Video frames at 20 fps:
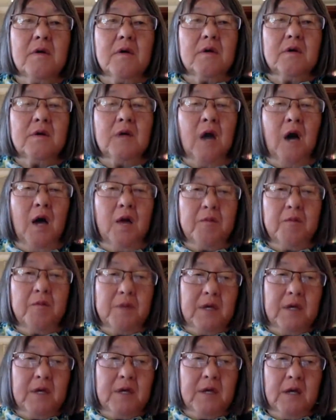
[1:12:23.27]
Not
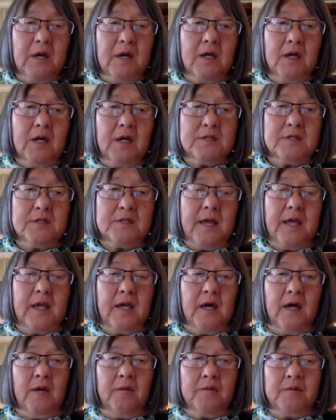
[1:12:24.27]
because
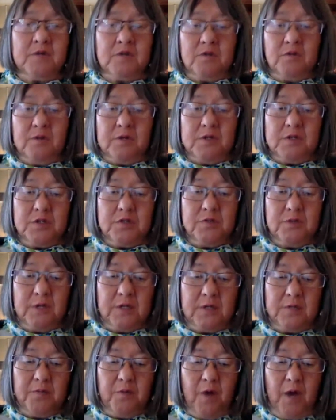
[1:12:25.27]
they come to a
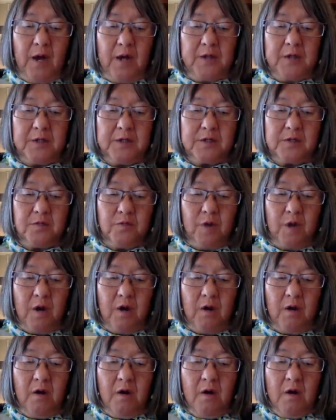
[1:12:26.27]
strict practice
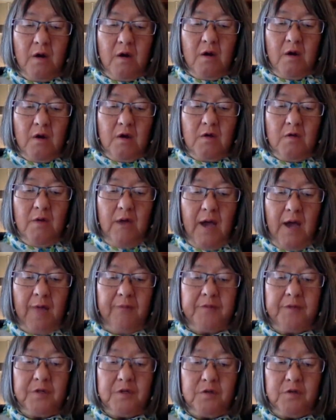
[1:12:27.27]
where you
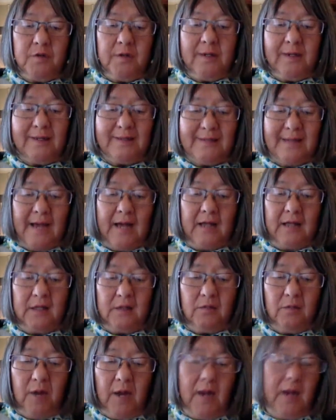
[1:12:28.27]
have to do it exactly
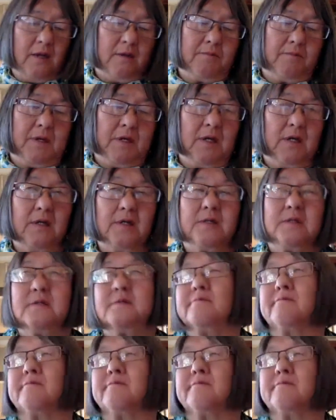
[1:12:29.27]
right, because,